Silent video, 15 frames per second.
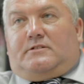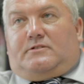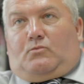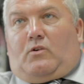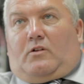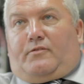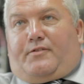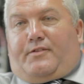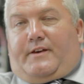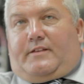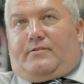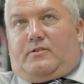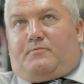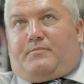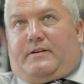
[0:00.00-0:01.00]
The one
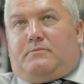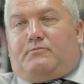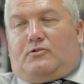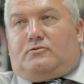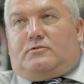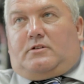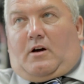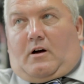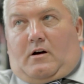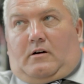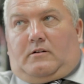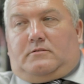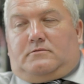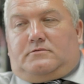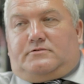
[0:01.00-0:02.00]
thing that people can't